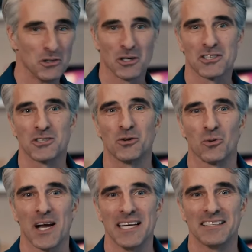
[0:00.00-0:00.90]
Looks
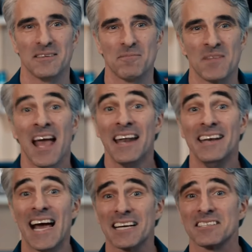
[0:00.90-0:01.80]
great.
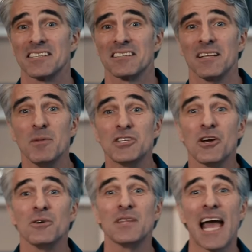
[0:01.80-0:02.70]
Next, let me
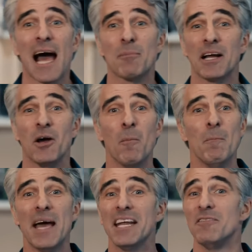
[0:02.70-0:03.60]
show you the app I know
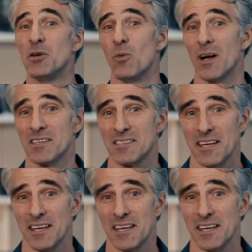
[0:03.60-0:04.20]
many of you want to